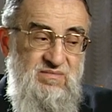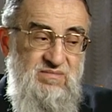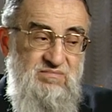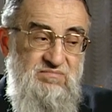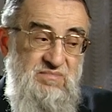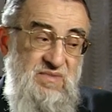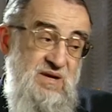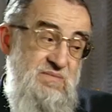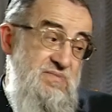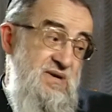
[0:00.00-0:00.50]

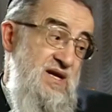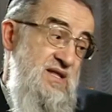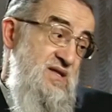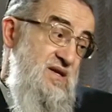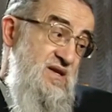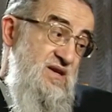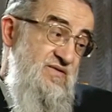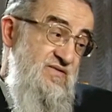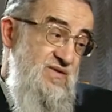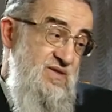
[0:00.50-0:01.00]
My brother
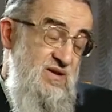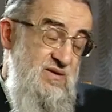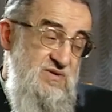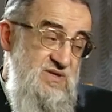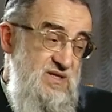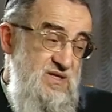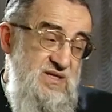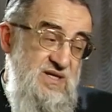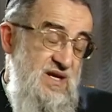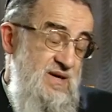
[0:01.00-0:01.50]
even knows
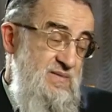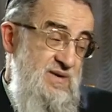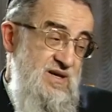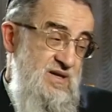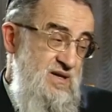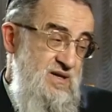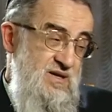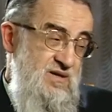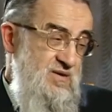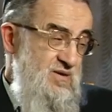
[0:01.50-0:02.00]
his name.
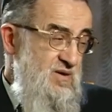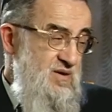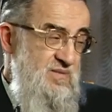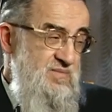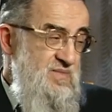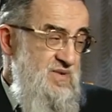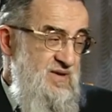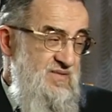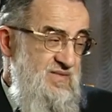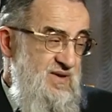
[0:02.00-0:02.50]
He told
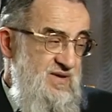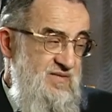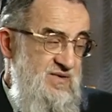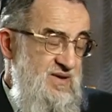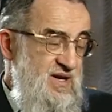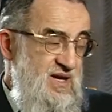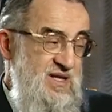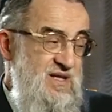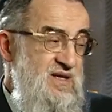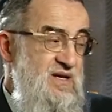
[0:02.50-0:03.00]
me, I
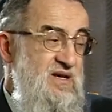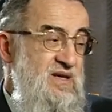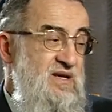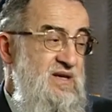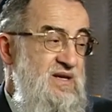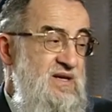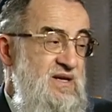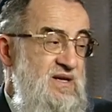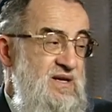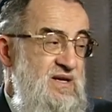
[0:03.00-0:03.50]
forgot.
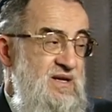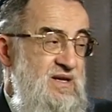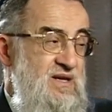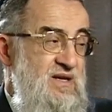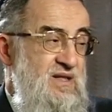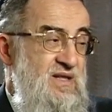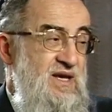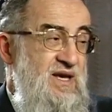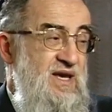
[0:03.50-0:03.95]
They